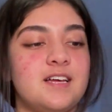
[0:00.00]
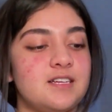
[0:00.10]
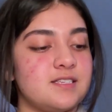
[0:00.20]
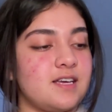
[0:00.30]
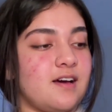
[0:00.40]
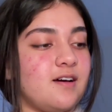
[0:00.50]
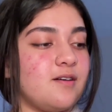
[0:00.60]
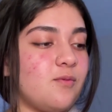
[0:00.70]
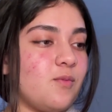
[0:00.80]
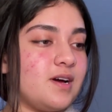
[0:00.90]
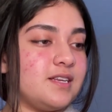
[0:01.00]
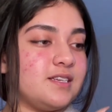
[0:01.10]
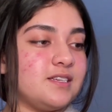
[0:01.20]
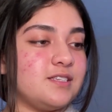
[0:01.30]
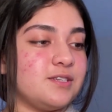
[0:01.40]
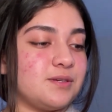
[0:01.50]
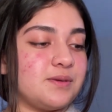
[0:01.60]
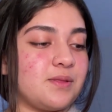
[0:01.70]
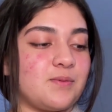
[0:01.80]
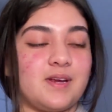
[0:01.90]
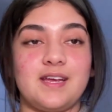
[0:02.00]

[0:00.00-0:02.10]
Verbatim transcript: so yeah one two three